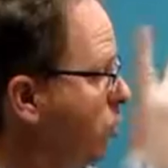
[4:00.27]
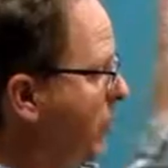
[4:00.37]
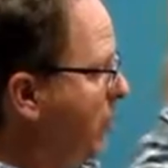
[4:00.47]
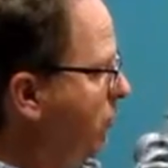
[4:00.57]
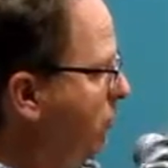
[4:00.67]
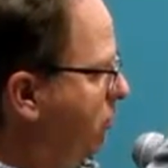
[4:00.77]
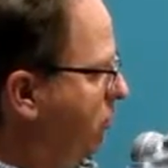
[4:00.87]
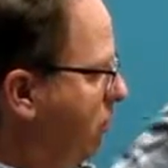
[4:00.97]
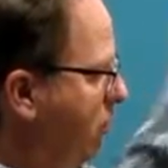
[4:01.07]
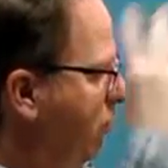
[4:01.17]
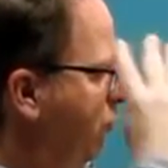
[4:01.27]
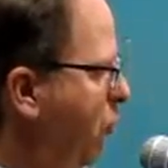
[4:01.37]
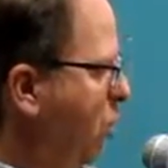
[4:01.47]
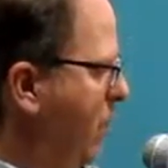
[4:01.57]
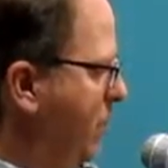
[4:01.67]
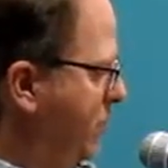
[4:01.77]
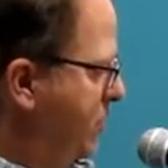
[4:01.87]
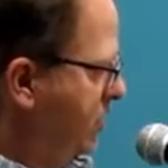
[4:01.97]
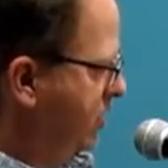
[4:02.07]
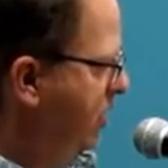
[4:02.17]
peoples, 4
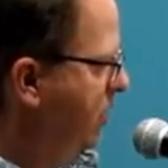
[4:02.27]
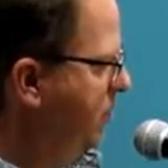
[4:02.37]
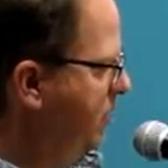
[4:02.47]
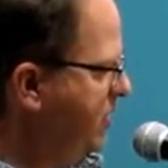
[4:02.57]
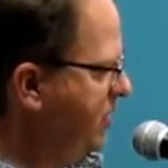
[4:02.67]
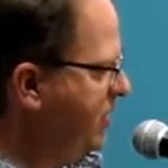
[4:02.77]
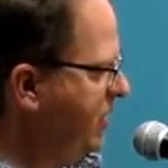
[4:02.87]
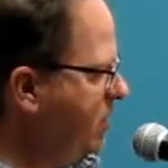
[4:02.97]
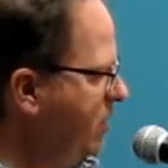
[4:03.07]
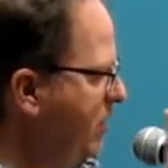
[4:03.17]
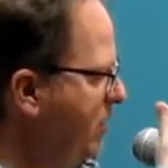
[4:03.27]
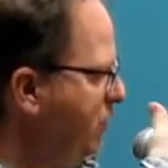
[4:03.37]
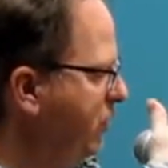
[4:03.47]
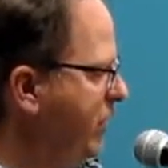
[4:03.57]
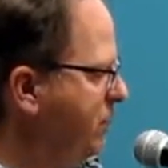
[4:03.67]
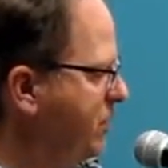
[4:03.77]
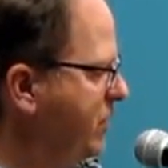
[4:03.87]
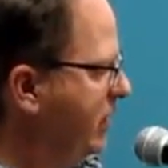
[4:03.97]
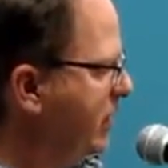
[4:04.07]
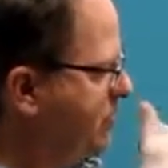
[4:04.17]
lips, because kissing was made for lips,
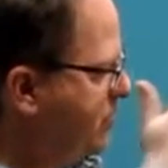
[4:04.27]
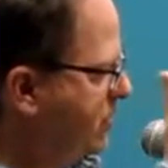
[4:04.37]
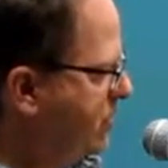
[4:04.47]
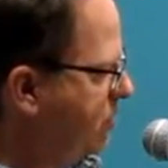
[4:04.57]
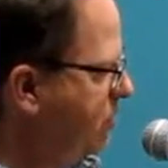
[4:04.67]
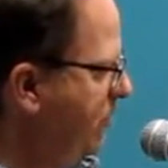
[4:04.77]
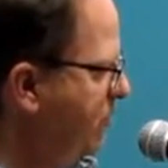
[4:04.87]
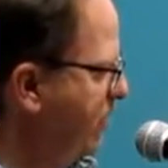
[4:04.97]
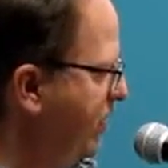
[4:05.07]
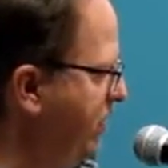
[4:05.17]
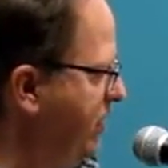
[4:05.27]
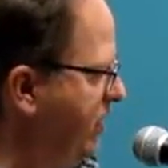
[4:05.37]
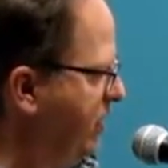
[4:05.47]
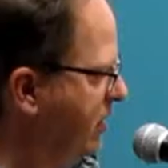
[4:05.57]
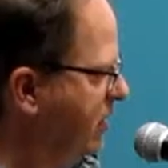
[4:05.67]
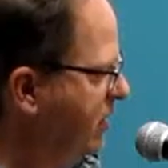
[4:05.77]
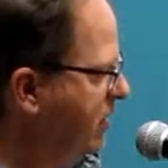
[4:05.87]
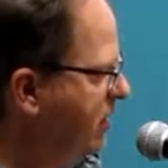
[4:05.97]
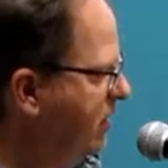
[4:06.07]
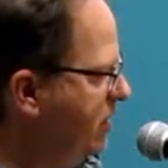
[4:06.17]
and lips were made for kissing.
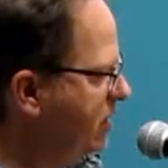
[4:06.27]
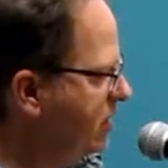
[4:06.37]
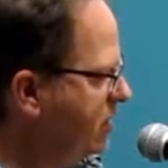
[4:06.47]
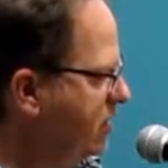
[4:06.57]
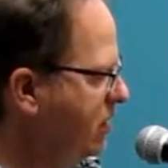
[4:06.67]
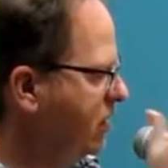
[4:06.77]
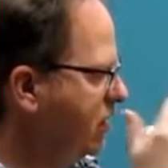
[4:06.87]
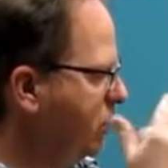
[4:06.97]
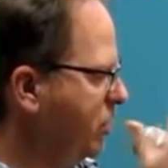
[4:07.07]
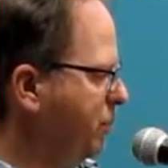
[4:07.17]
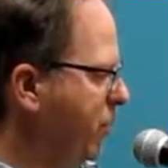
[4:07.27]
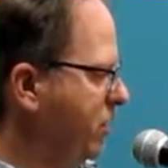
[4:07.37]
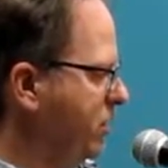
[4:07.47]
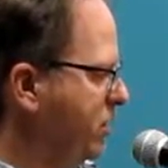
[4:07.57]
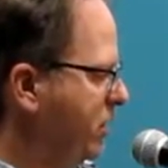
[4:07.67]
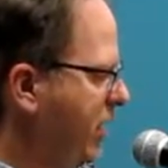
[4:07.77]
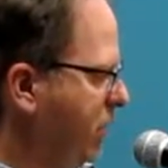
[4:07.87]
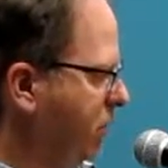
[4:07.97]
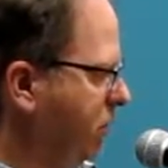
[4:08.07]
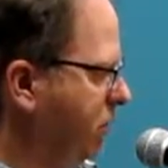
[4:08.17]
This was the parts
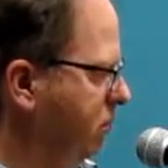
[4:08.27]
canto.